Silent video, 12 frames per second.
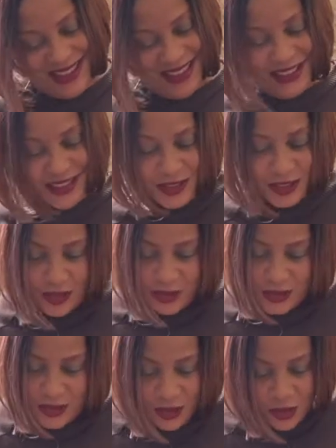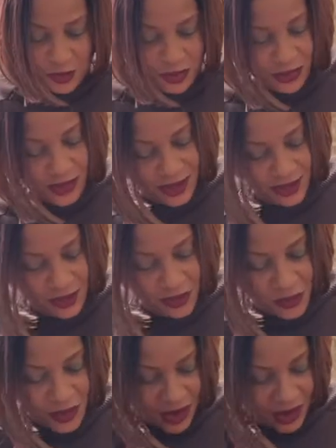This is so pretty.
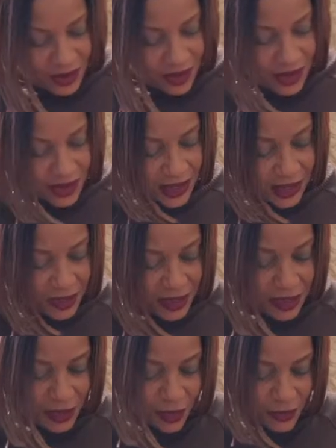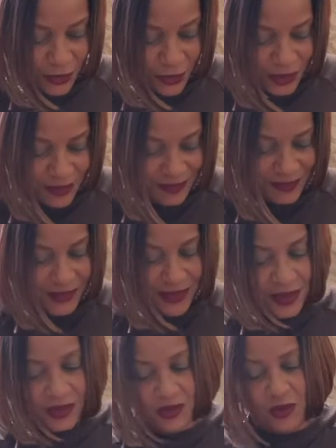Oh wow, you gotta be careful.
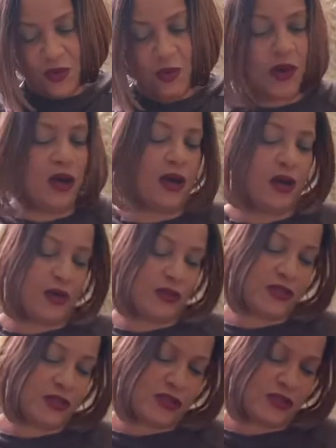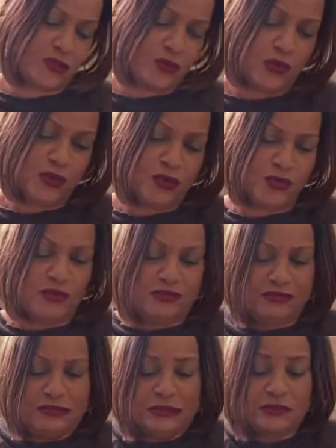Oh wow, this is, ooh
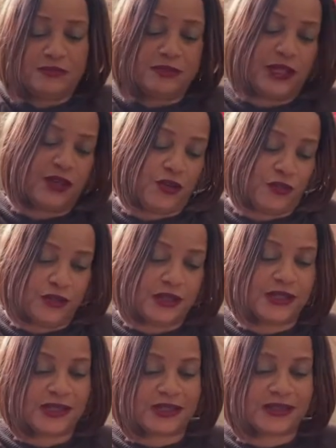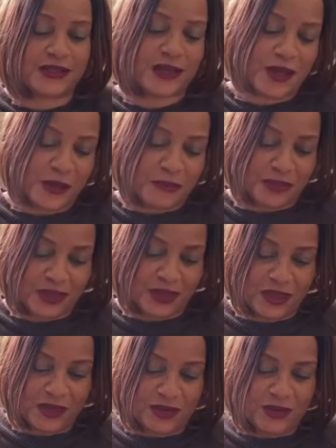careful, Liz.
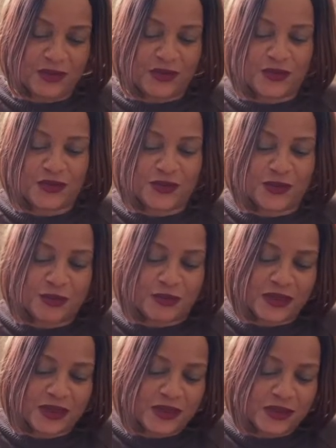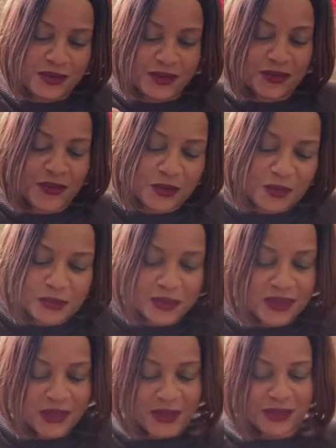Beautiful, beautiful,
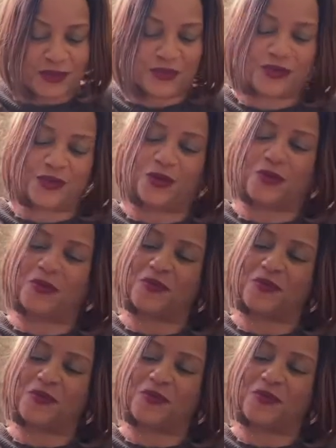beautiful.